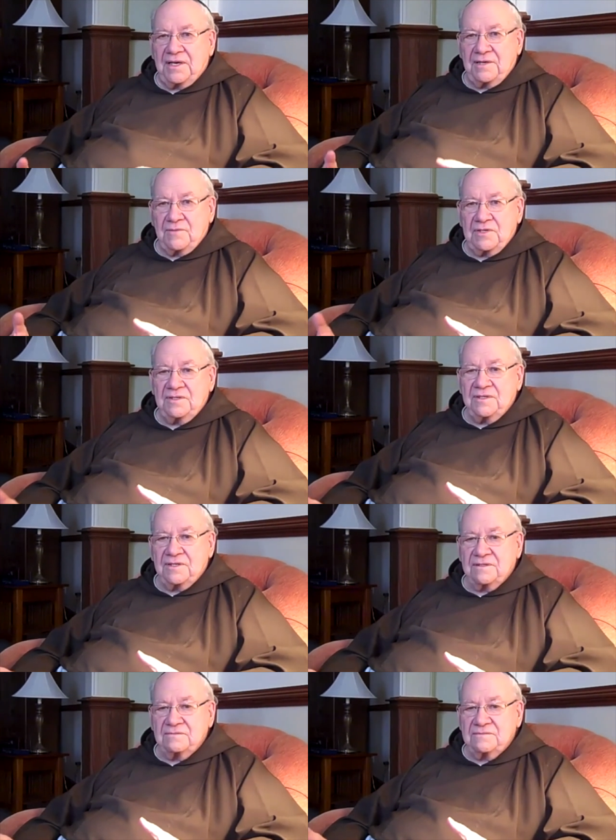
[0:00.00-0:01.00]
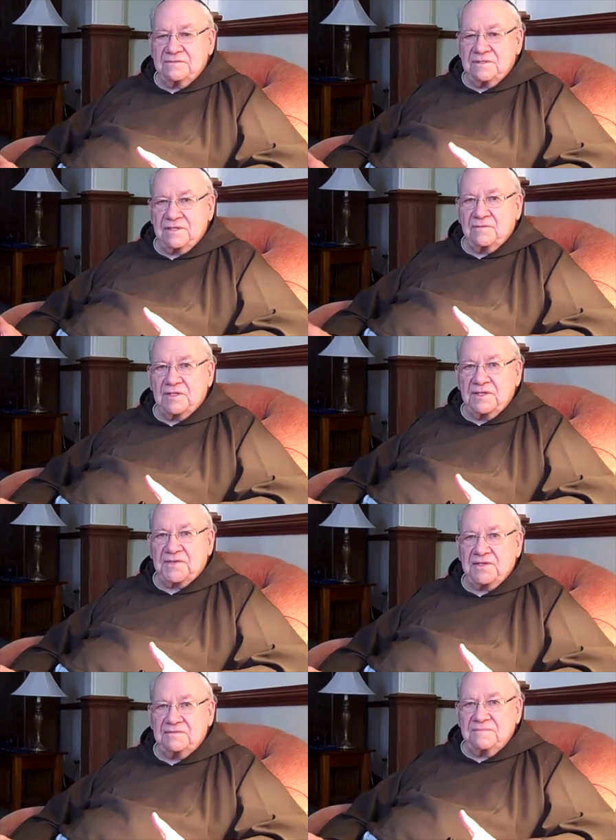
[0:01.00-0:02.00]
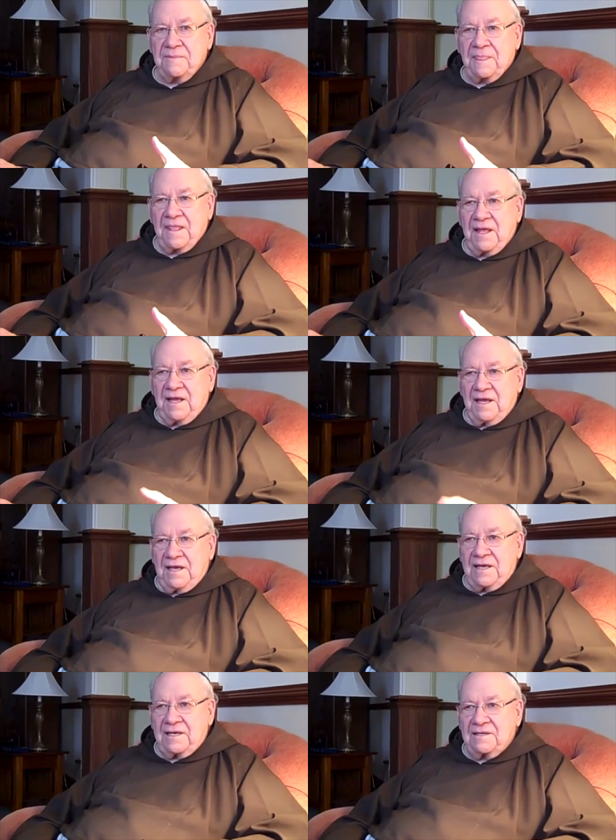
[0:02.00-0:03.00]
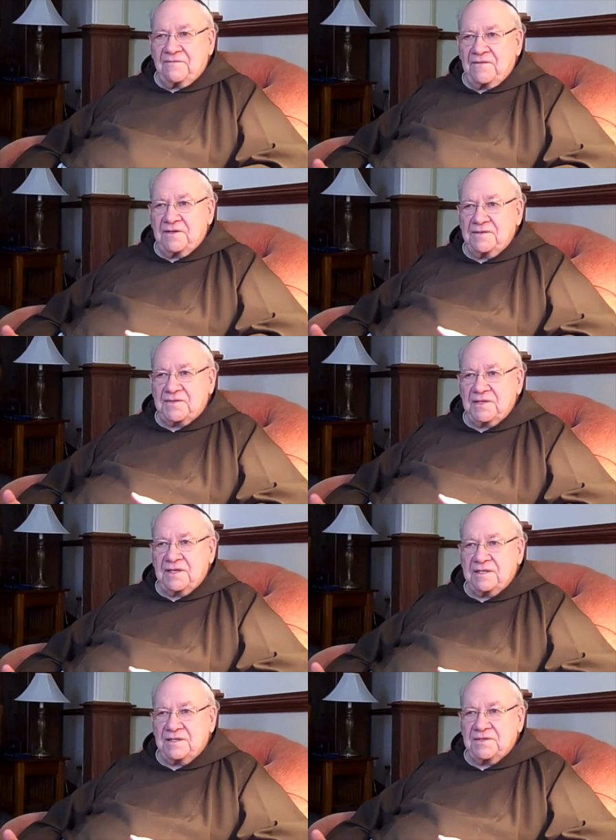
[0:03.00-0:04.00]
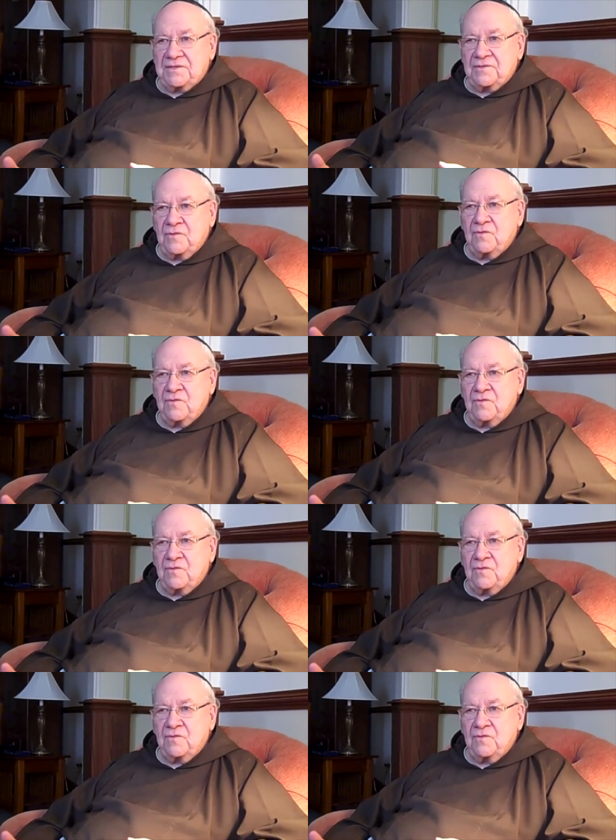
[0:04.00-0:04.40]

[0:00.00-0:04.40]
I would listen. And Father Solanas